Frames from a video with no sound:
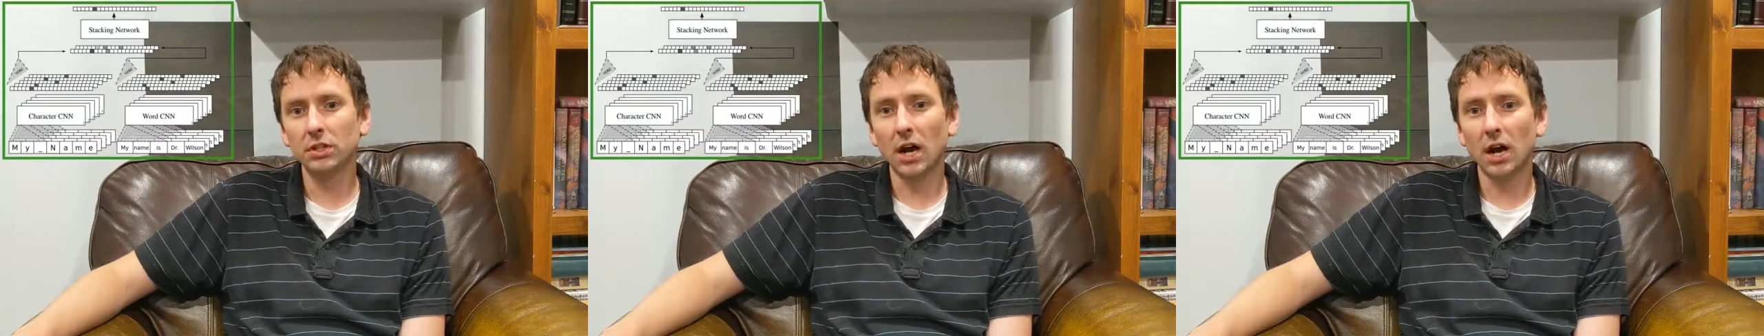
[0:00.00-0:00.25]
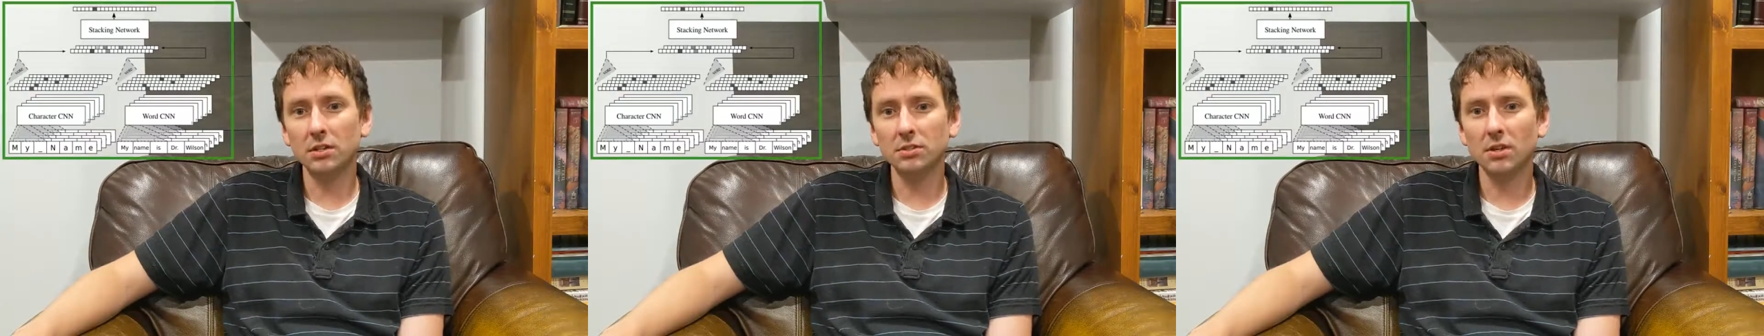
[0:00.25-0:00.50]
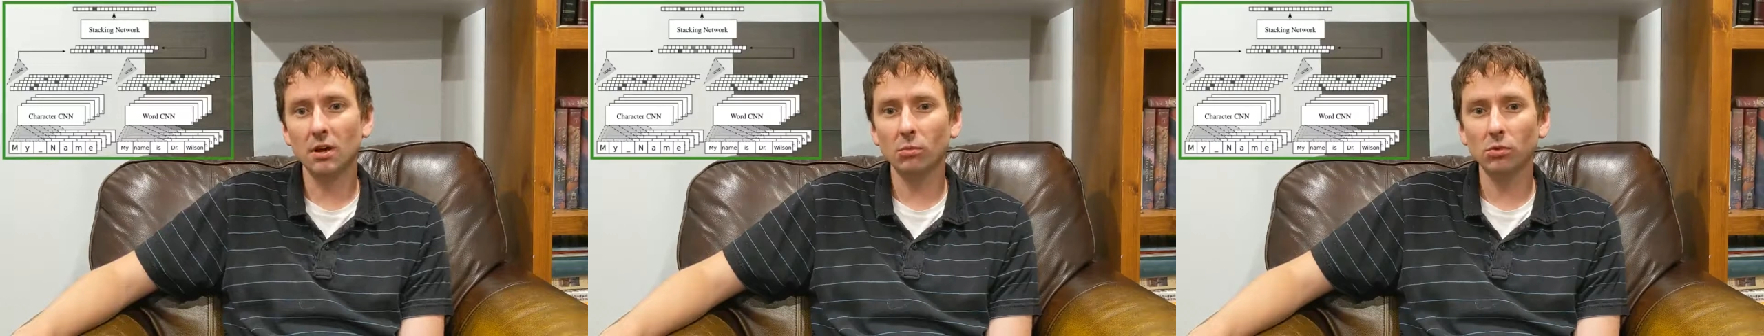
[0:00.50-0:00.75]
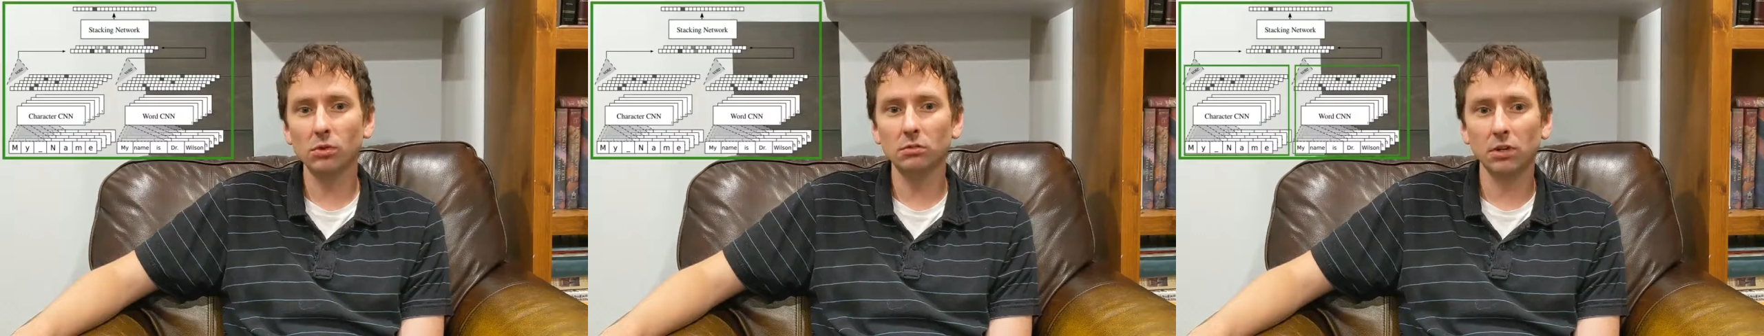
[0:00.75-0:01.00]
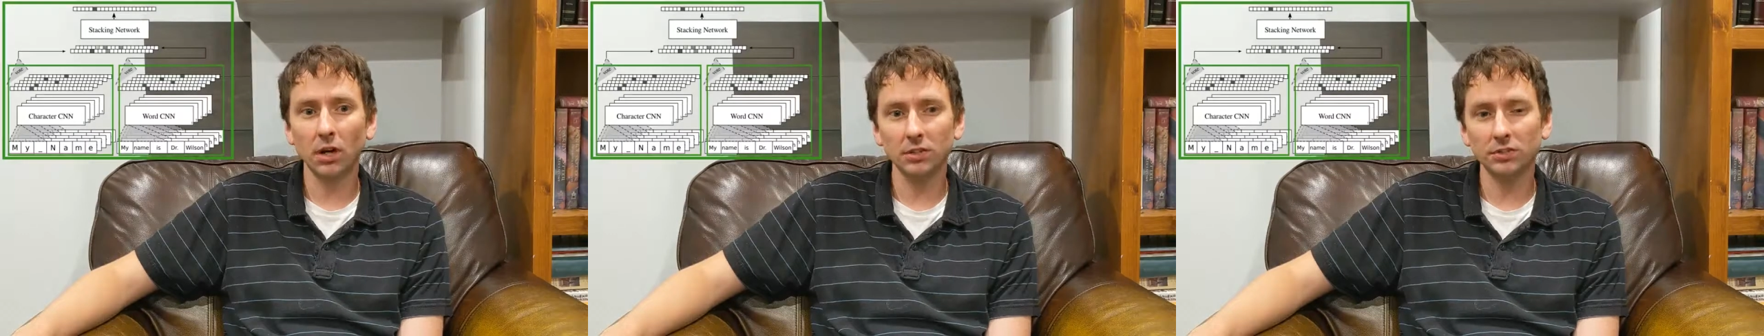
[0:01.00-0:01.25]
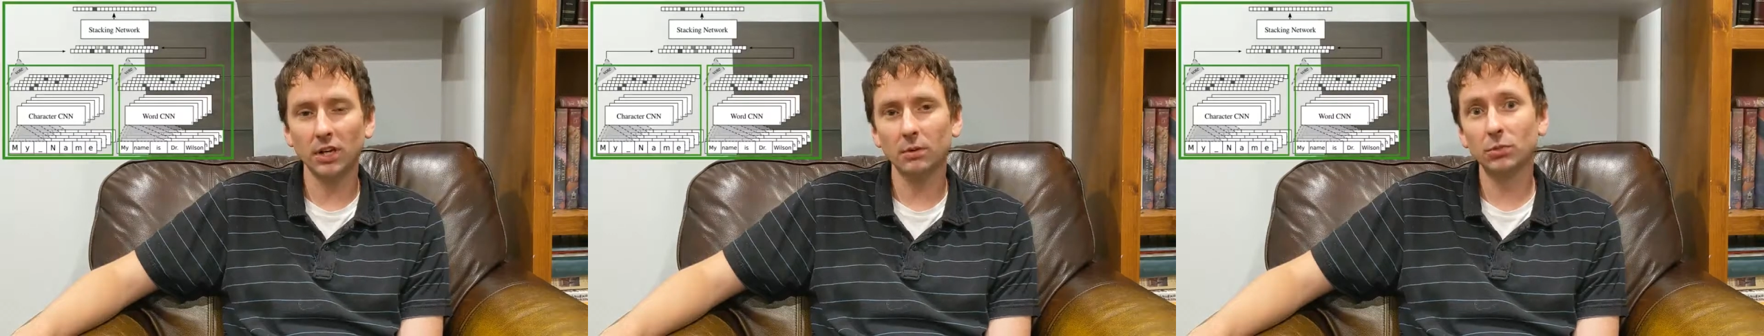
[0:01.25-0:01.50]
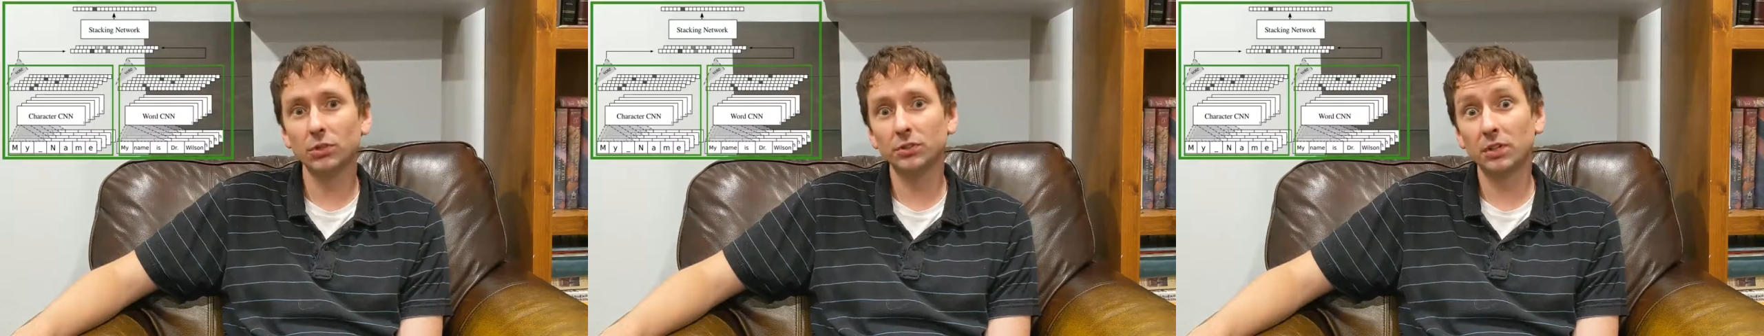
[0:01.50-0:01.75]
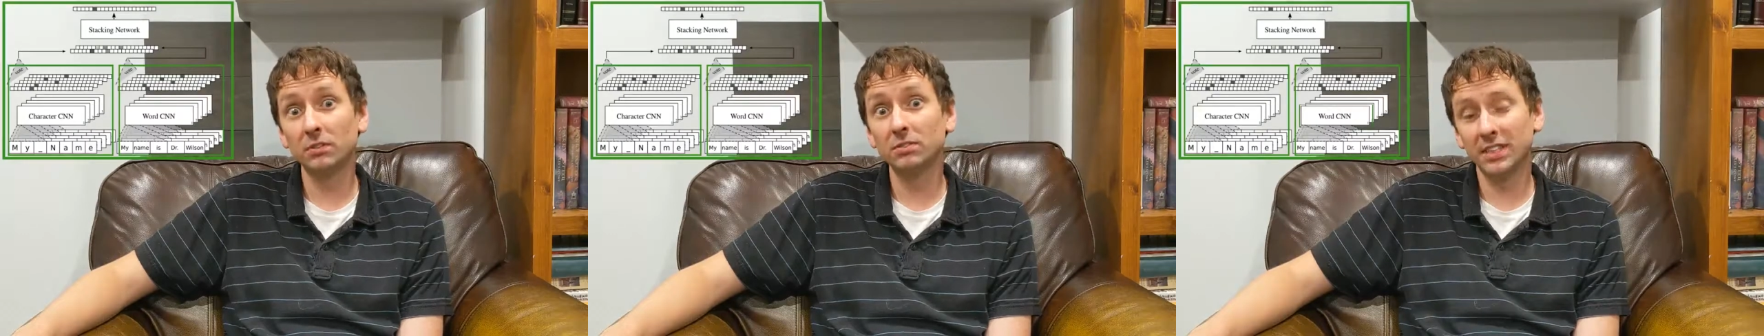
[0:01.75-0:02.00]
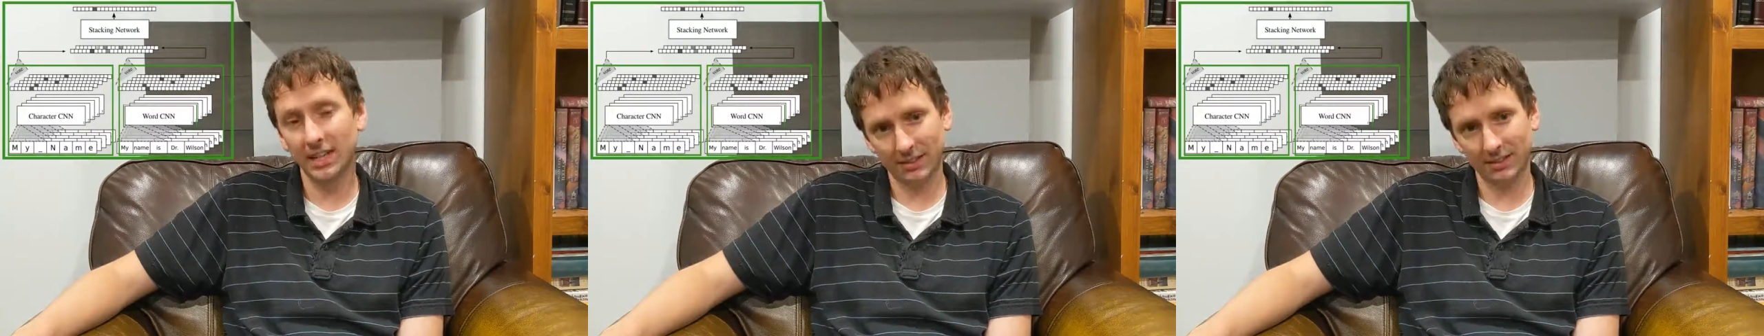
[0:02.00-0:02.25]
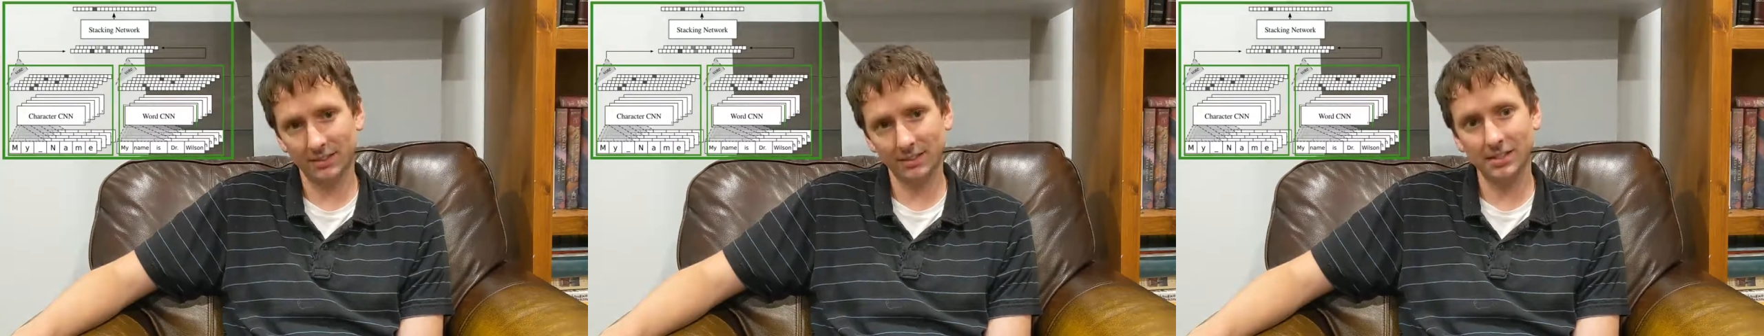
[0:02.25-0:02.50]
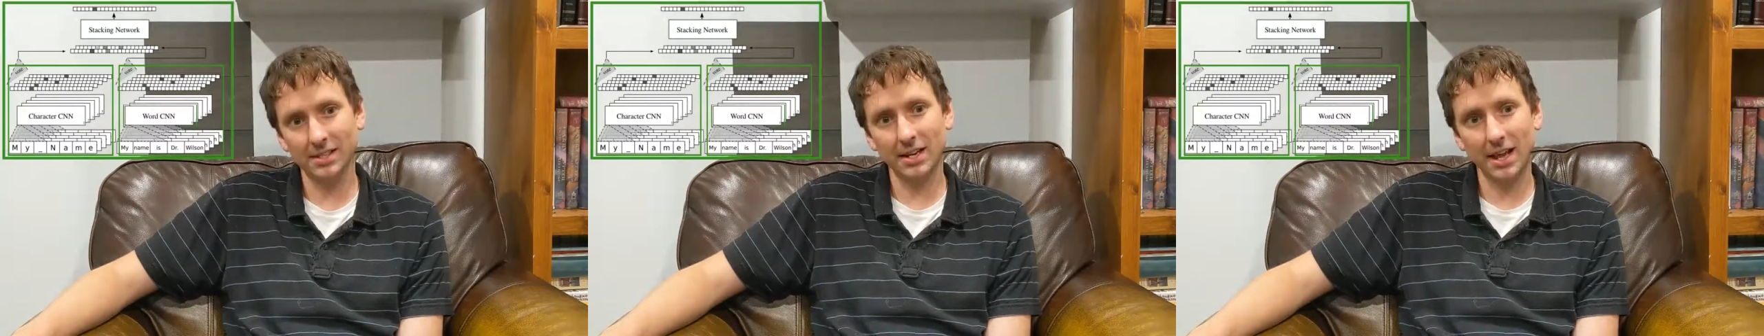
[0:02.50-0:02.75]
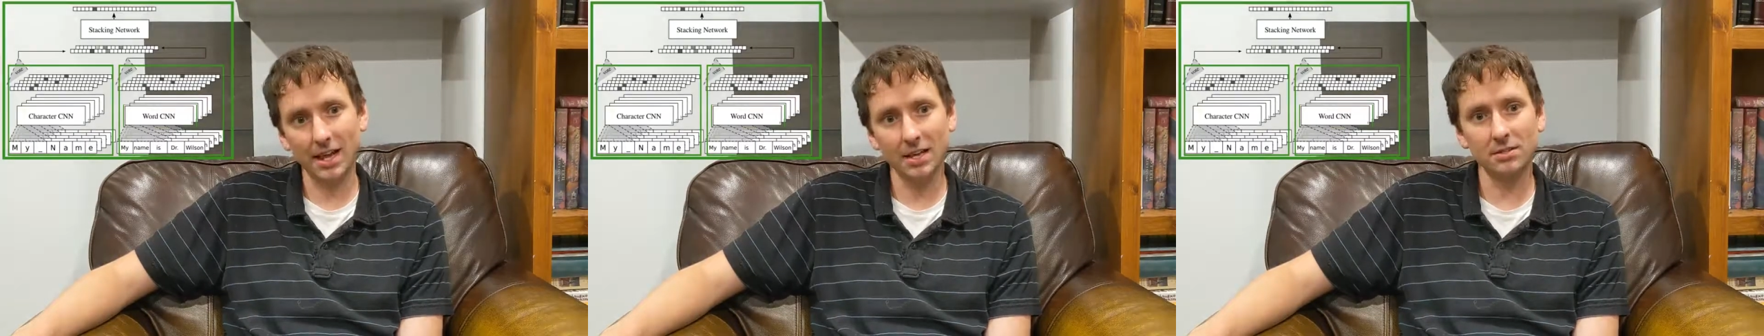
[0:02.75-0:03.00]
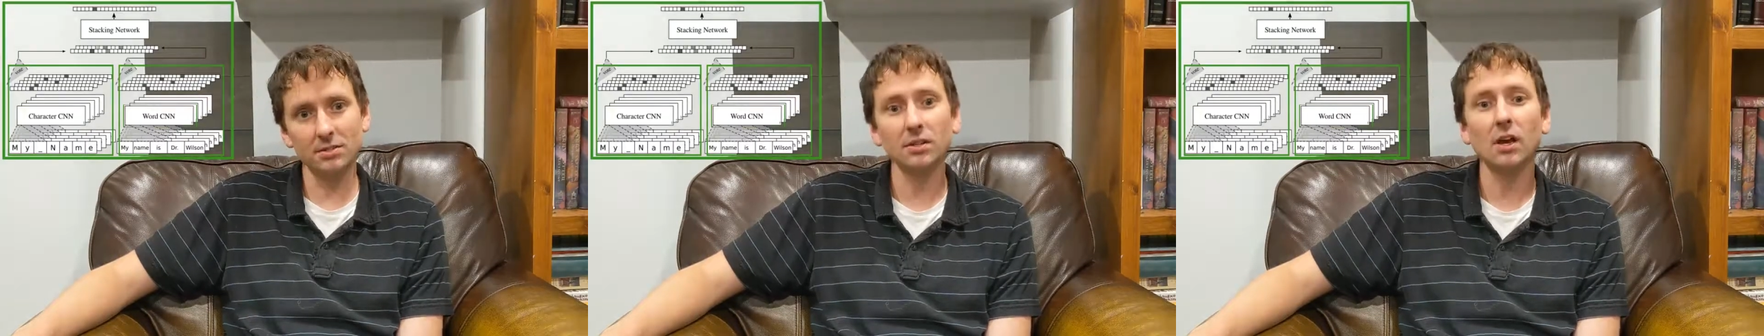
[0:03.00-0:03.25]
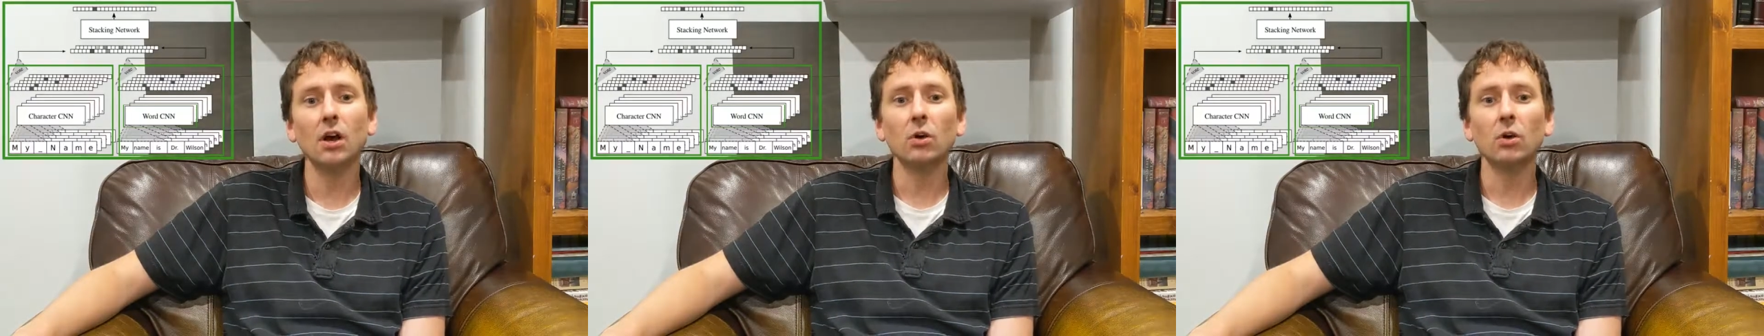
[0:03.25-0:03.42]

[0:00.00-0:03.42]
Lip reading: an ensemble of ensembles of text CNNs,